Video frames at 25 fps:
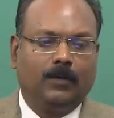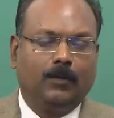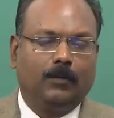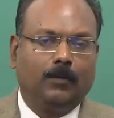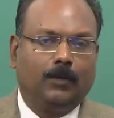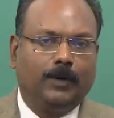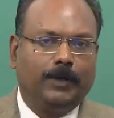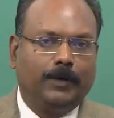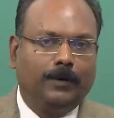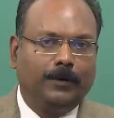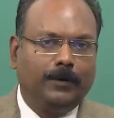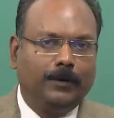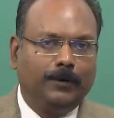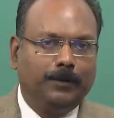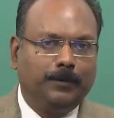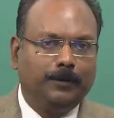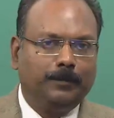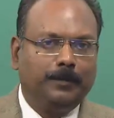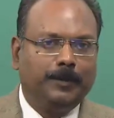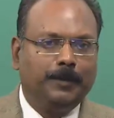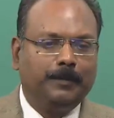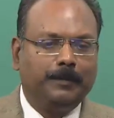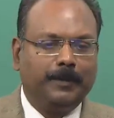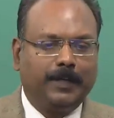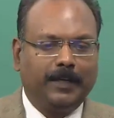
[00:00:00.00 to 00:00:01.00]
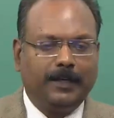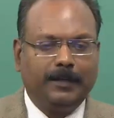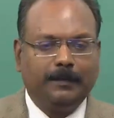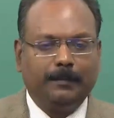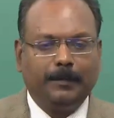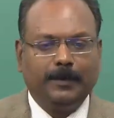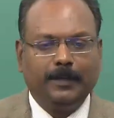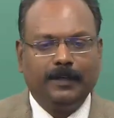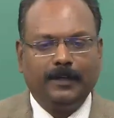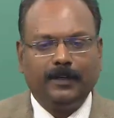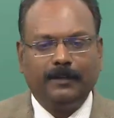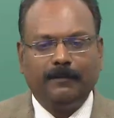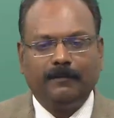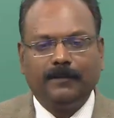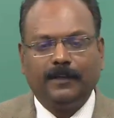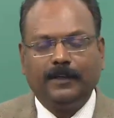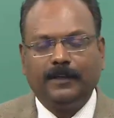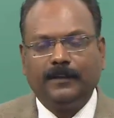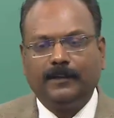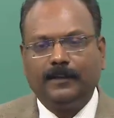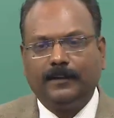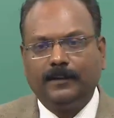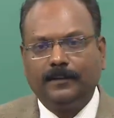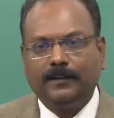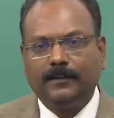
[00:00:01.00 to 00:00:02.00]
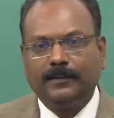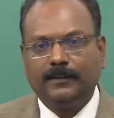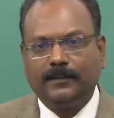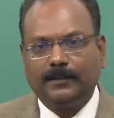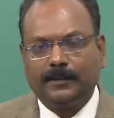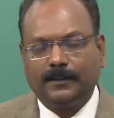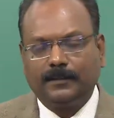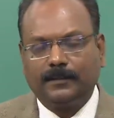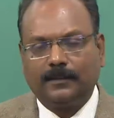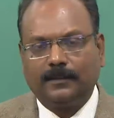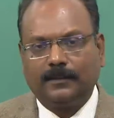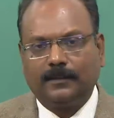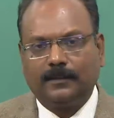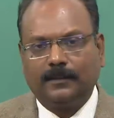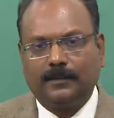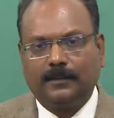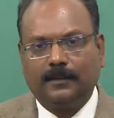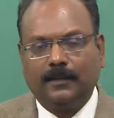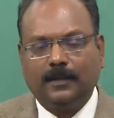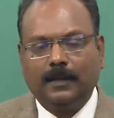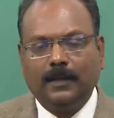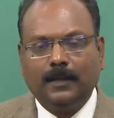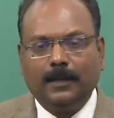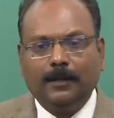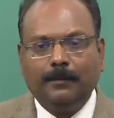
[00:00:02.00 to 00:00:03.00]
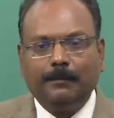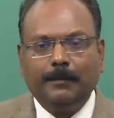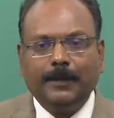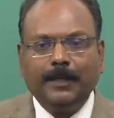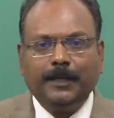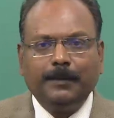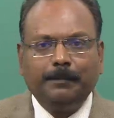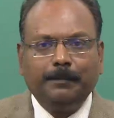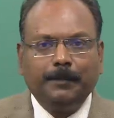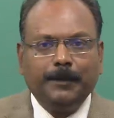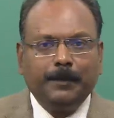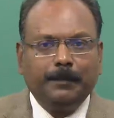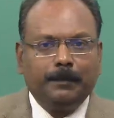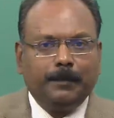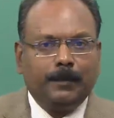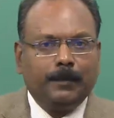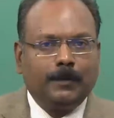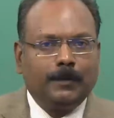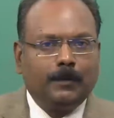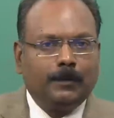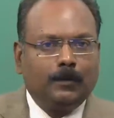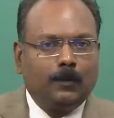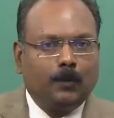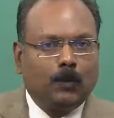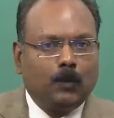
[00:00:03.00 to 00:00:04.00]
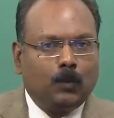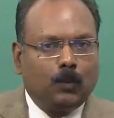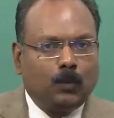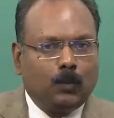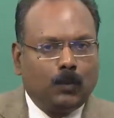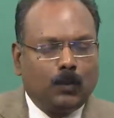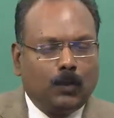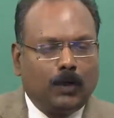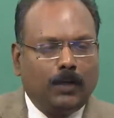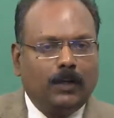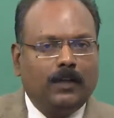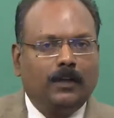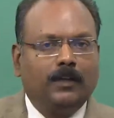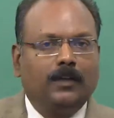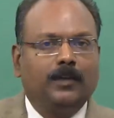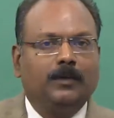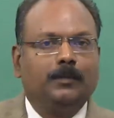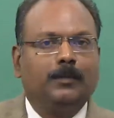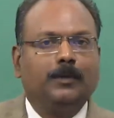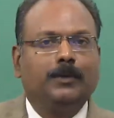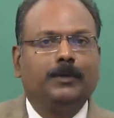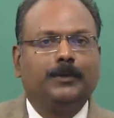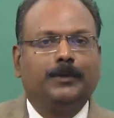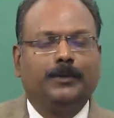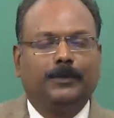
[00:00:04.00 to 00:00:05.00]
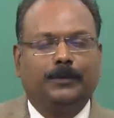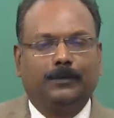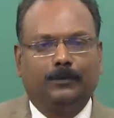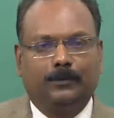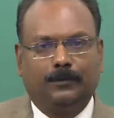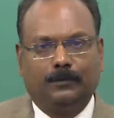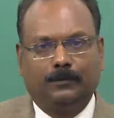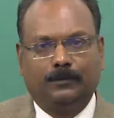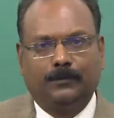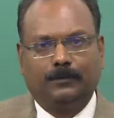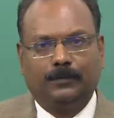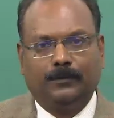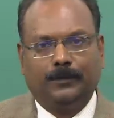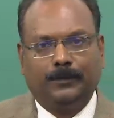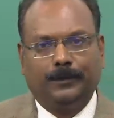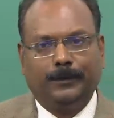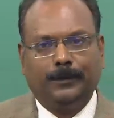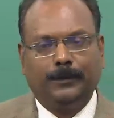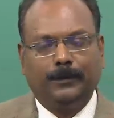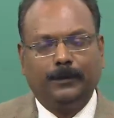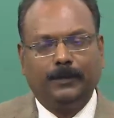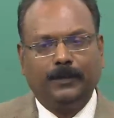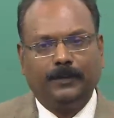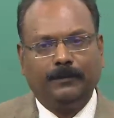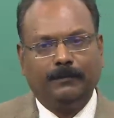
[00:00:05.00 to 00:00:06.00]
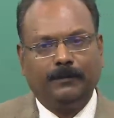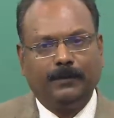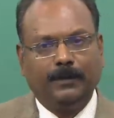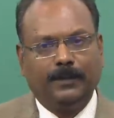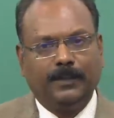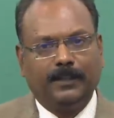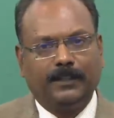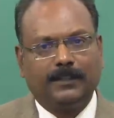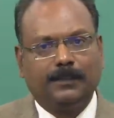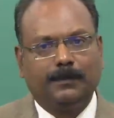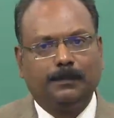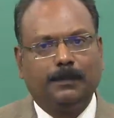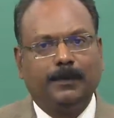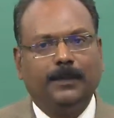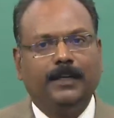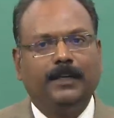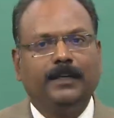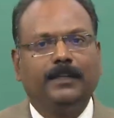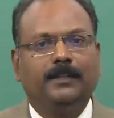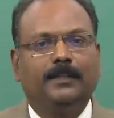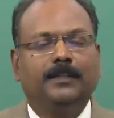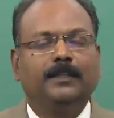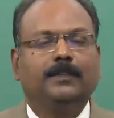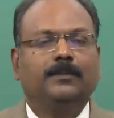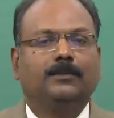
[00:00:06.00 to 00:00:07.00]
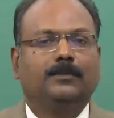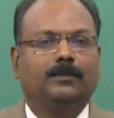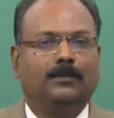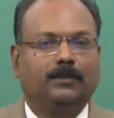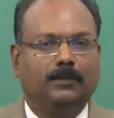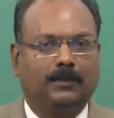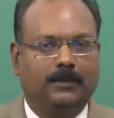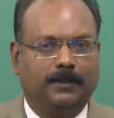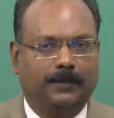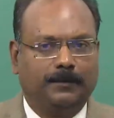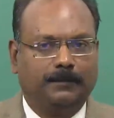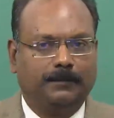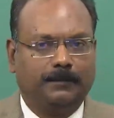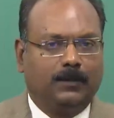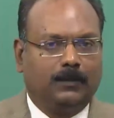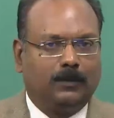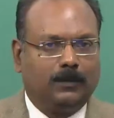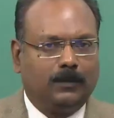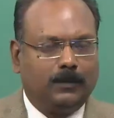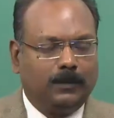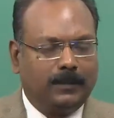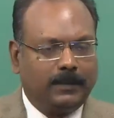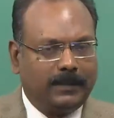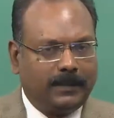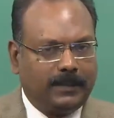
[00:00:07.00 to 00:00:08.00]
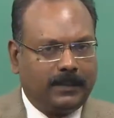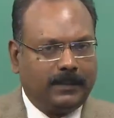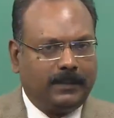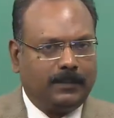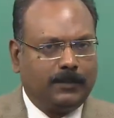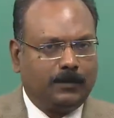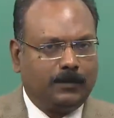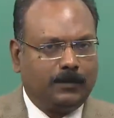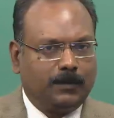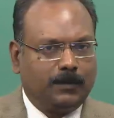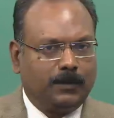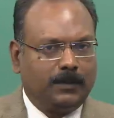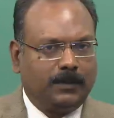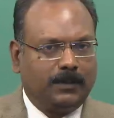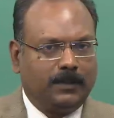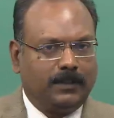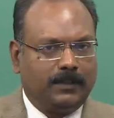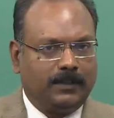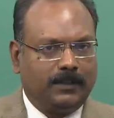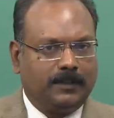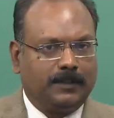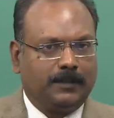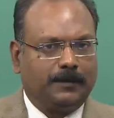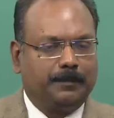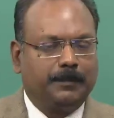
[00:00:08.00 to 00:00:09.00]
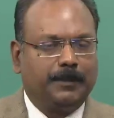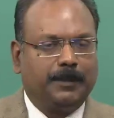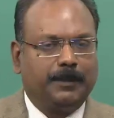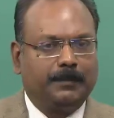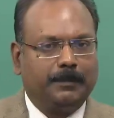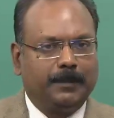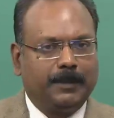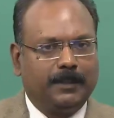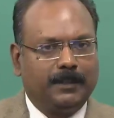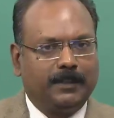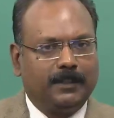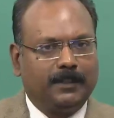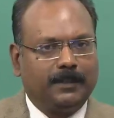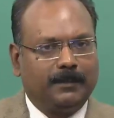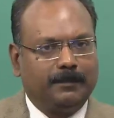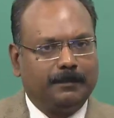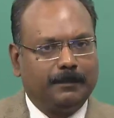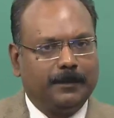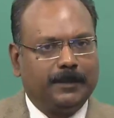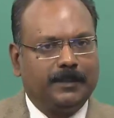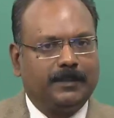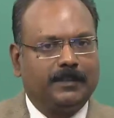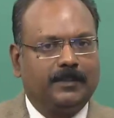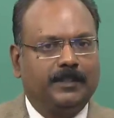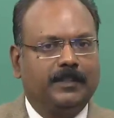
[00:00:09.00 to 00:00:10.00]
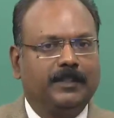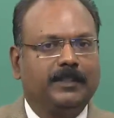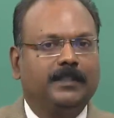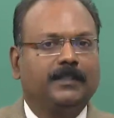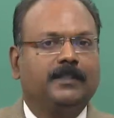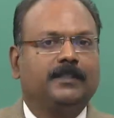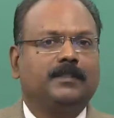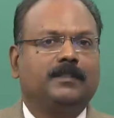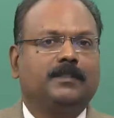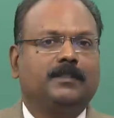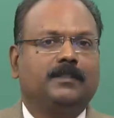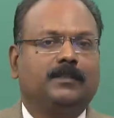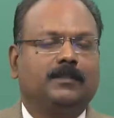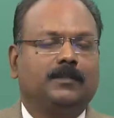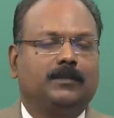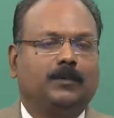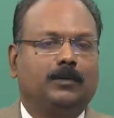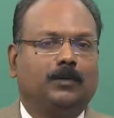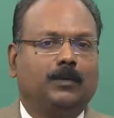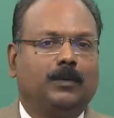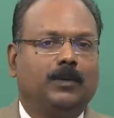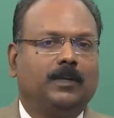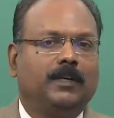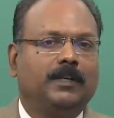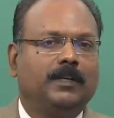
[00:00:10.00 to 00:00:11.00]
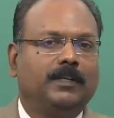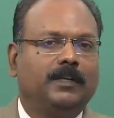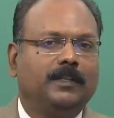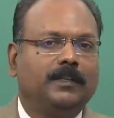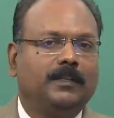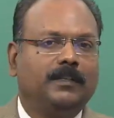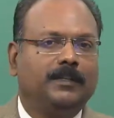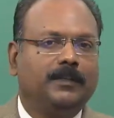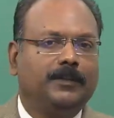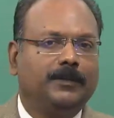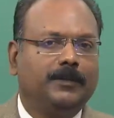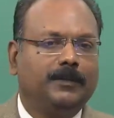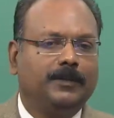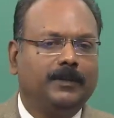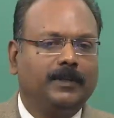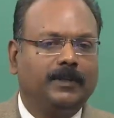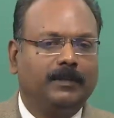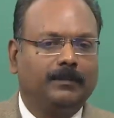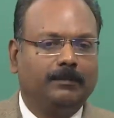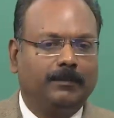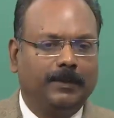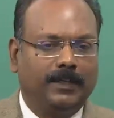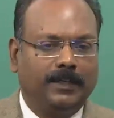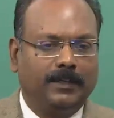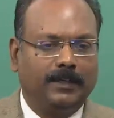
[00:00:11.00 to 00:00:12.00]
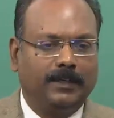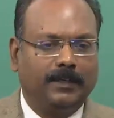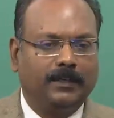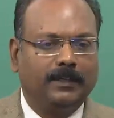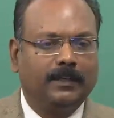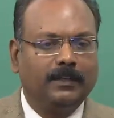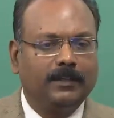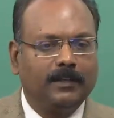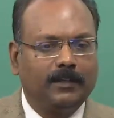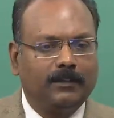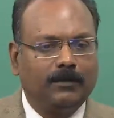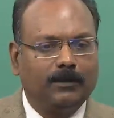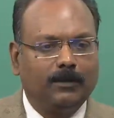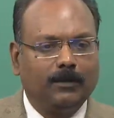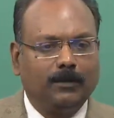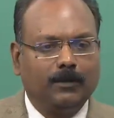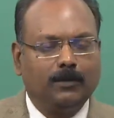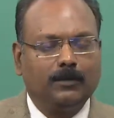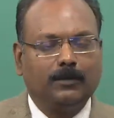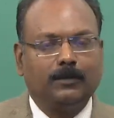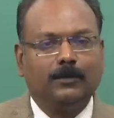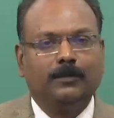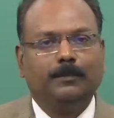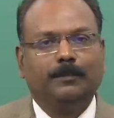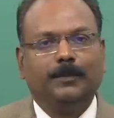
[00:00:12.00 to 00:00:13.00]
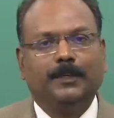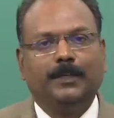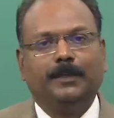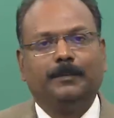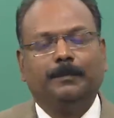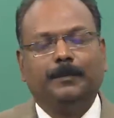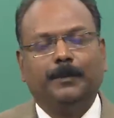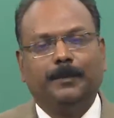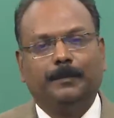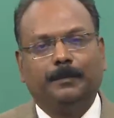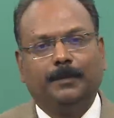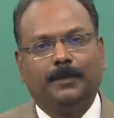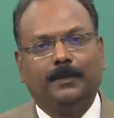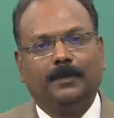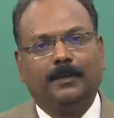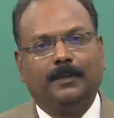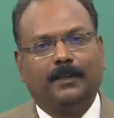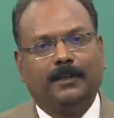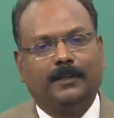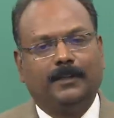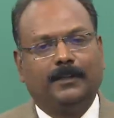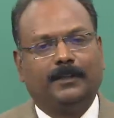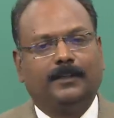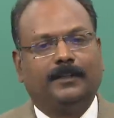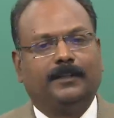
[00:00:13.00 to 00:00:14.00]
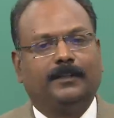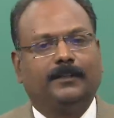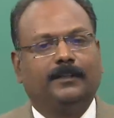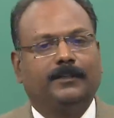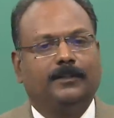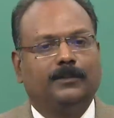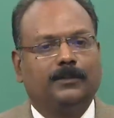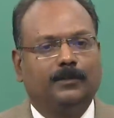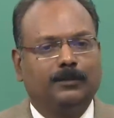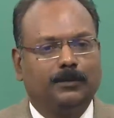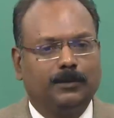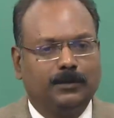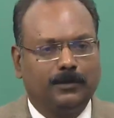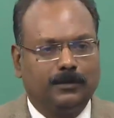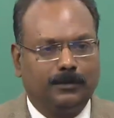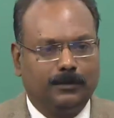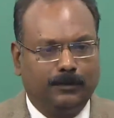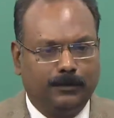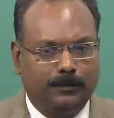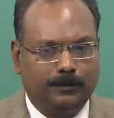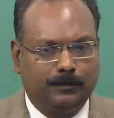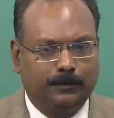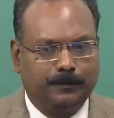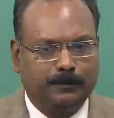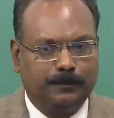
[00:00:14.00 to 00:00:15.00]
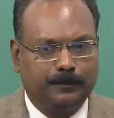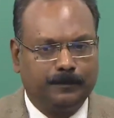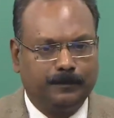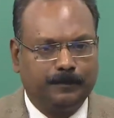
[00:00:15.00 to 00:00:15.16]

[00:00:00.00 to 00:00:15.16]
Why can't you be manipulative like others, etc.? Make people wonder about you. You do not have to explain things to them. So, that what is meant by that mysterious quality that you can maintain that will also make people attracted towards you.